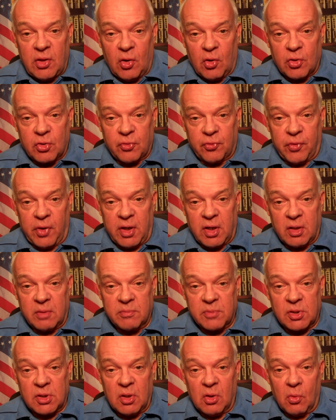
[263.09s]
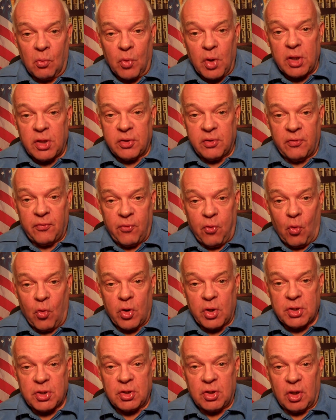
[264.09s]
those freedoms with
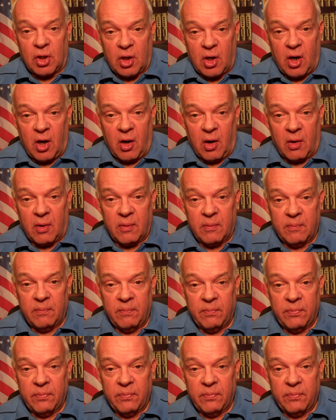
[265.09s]
force occur.